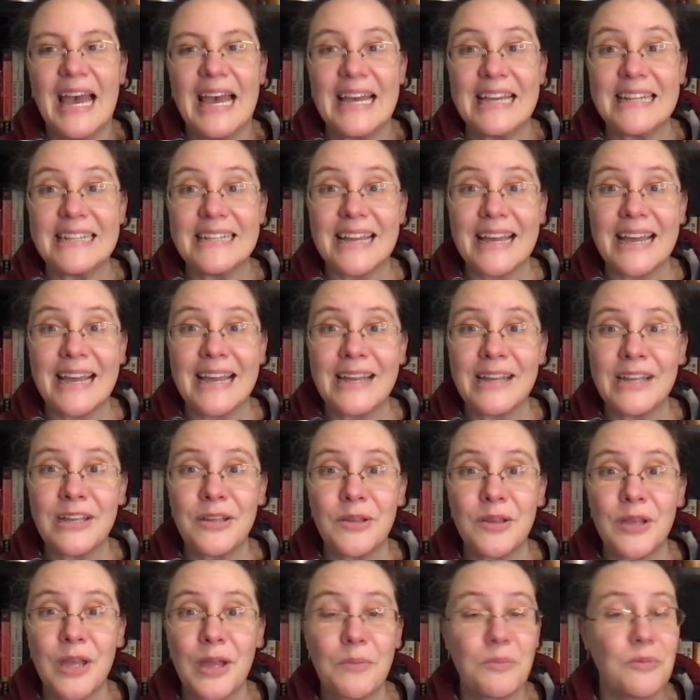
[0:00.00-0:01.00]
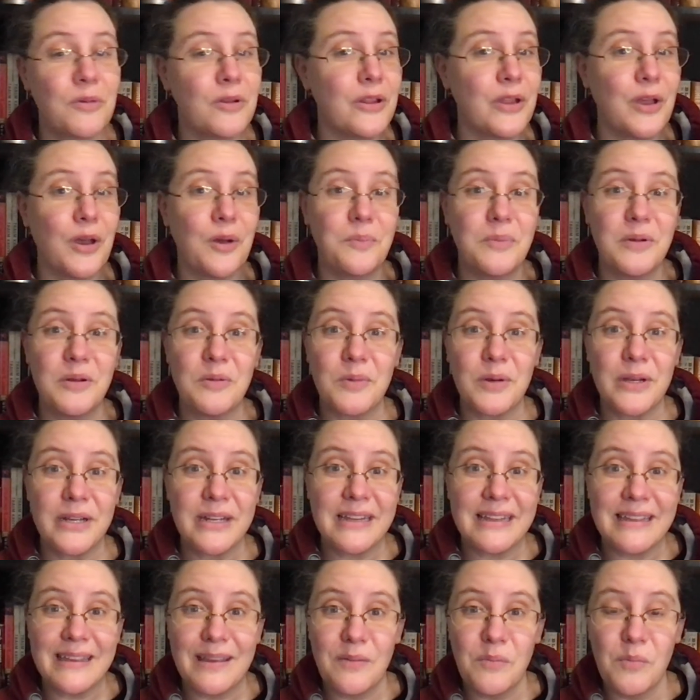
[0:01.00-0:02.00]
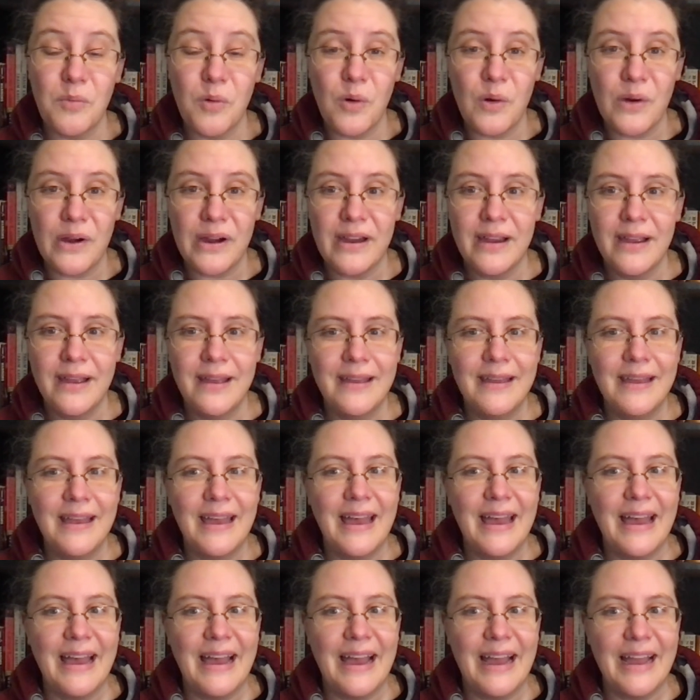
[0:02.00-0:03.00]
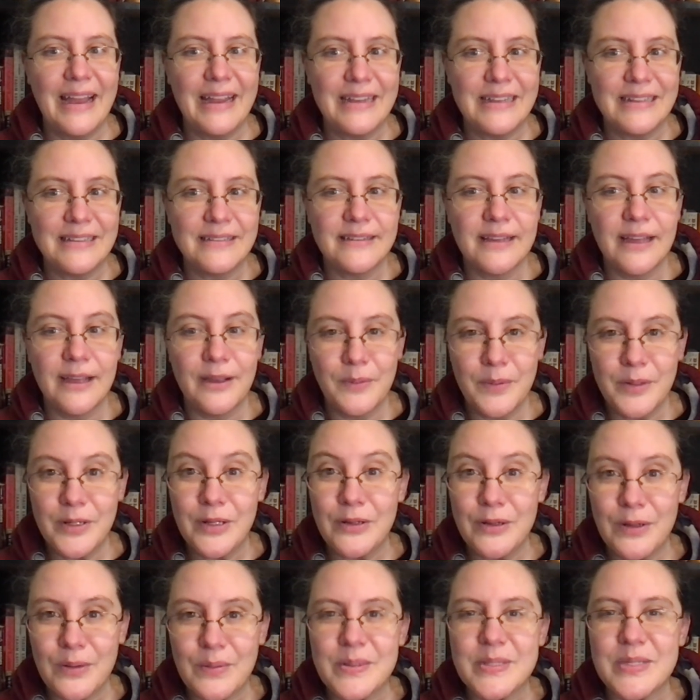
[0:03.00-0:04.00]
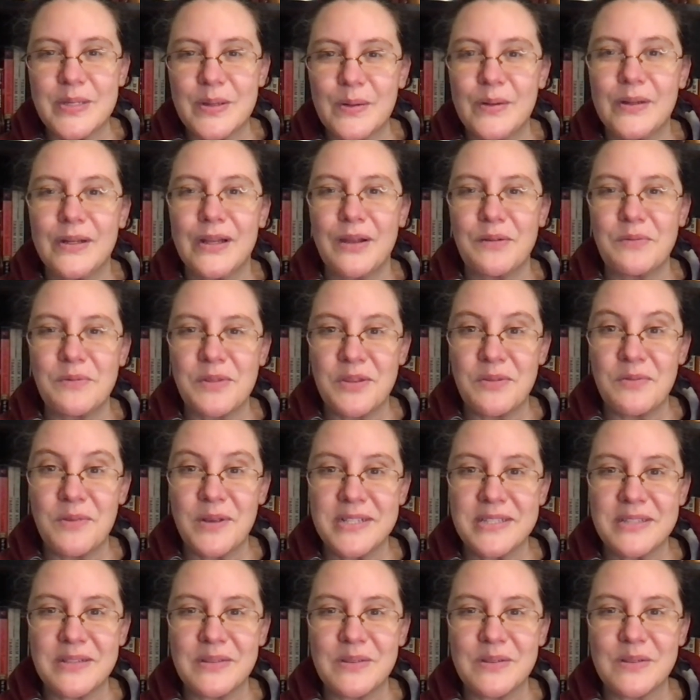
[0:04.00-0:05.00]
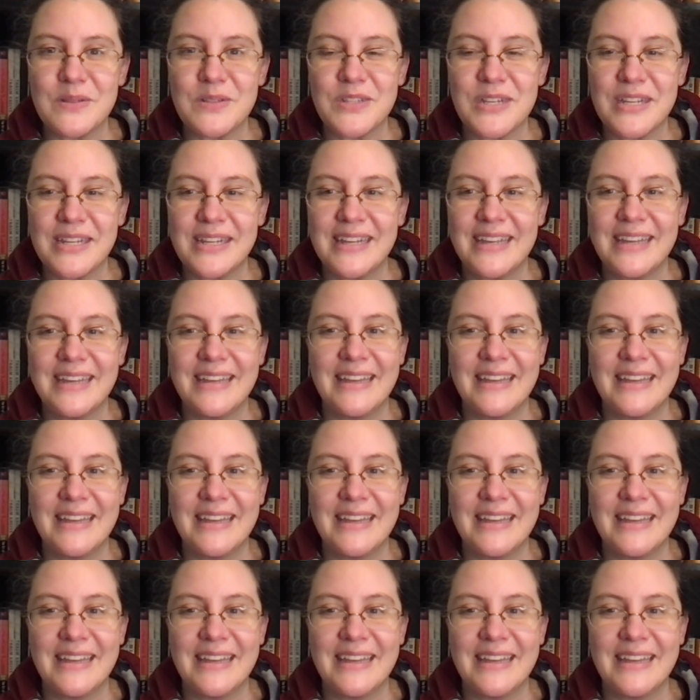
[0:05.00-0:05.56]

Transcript: And I am really hoping we're going to get more. I want to know what's going on with the resolution.